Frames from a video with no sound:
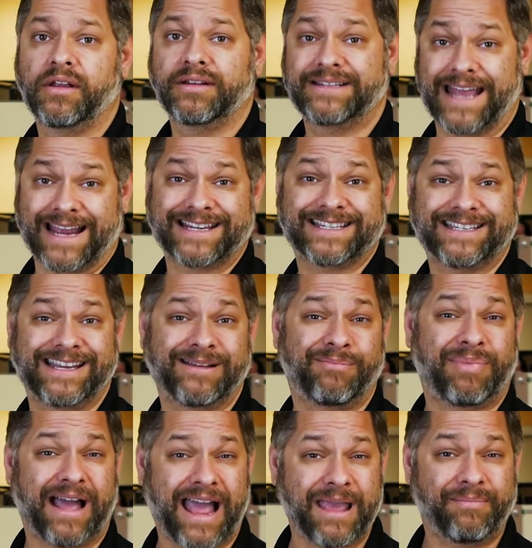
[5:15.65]
texting
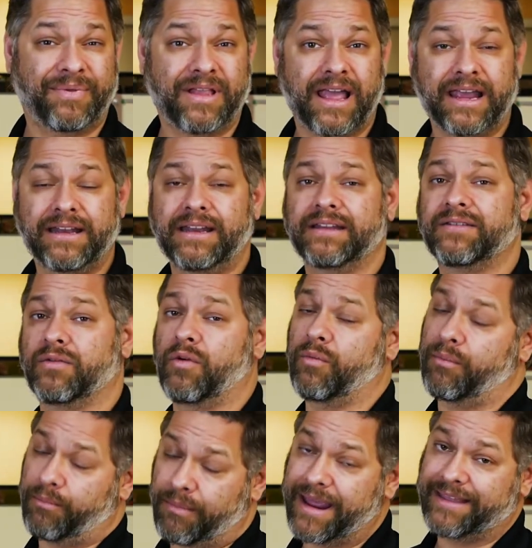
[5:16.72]
pipeline
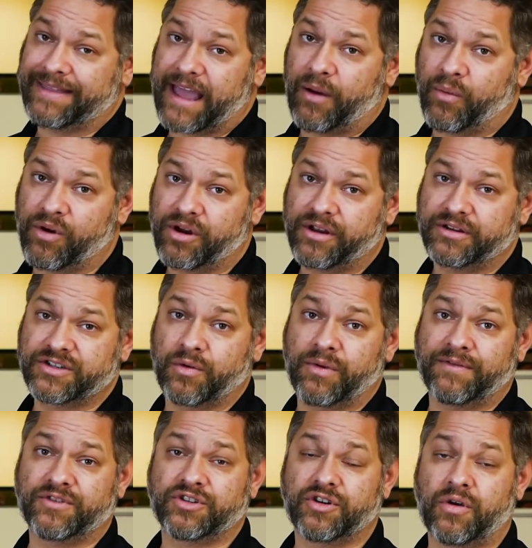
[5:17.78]
to make that work. So
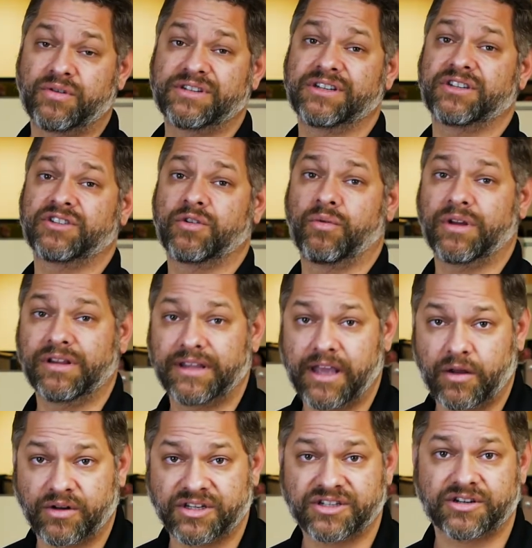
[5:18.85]
we've chosen
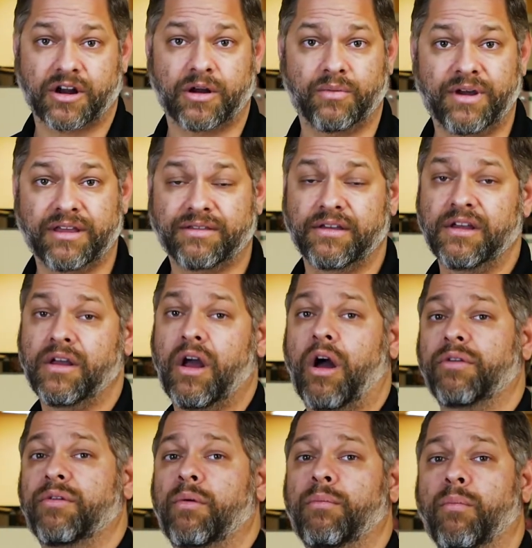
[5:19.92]
Twilio to start with,
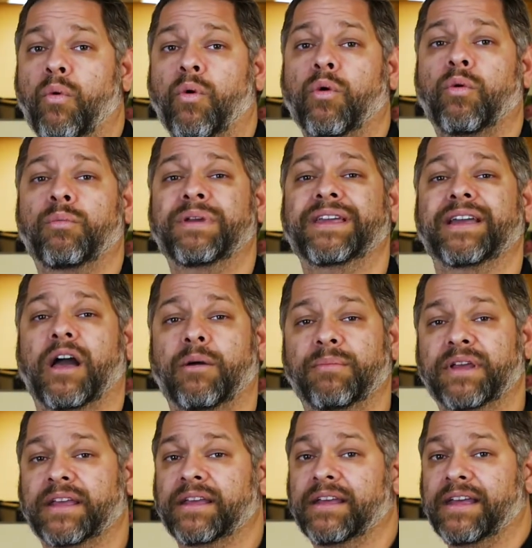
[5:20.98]
although more will be
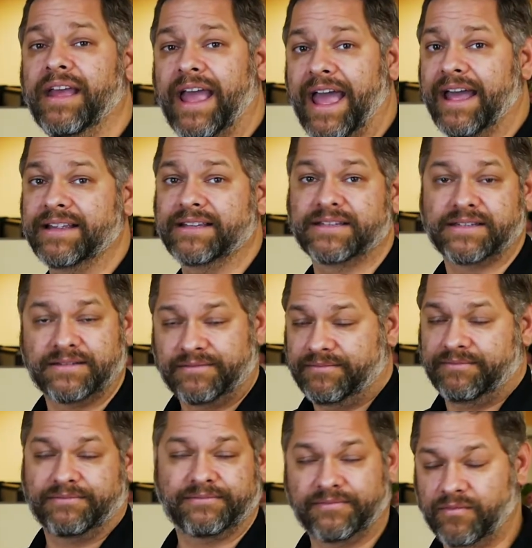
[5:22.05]
coming as
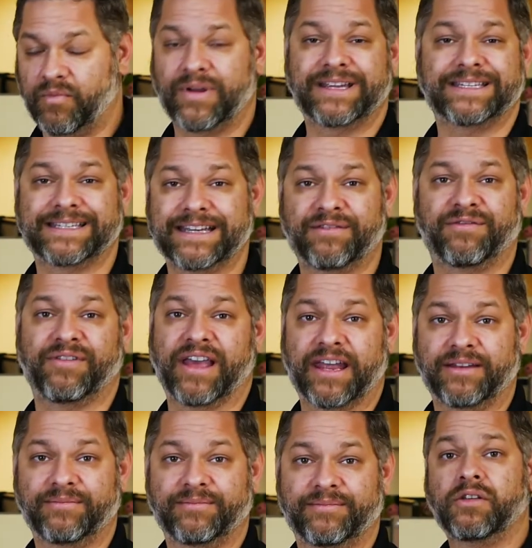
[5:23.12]
we see fit.
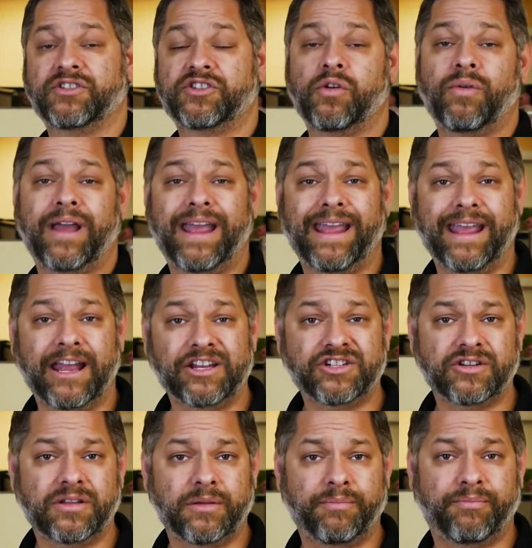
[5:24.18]
So
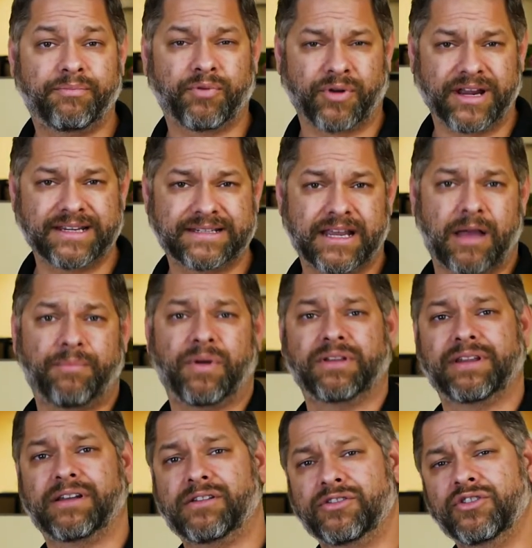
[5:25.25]
Angela brings up a
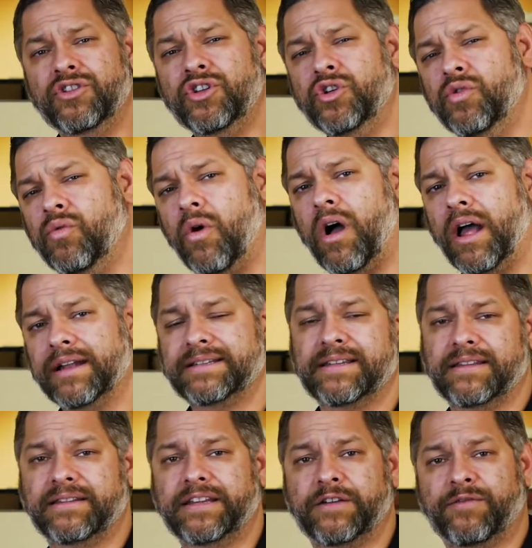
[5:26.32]
little nuance in
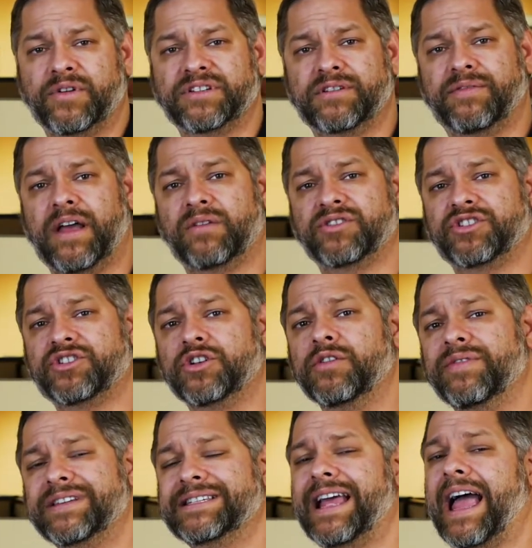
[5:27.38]
the difference of how
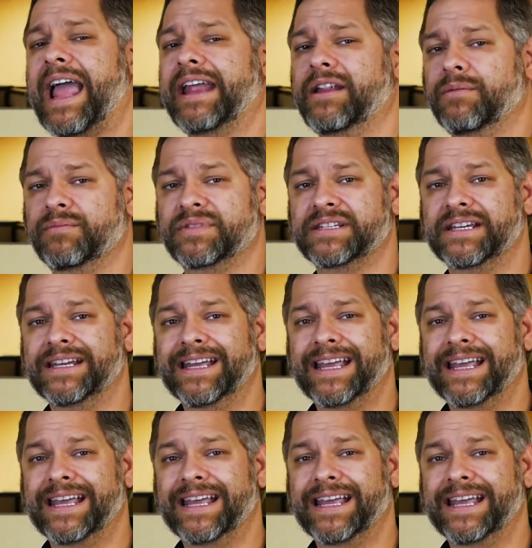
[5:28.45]
service items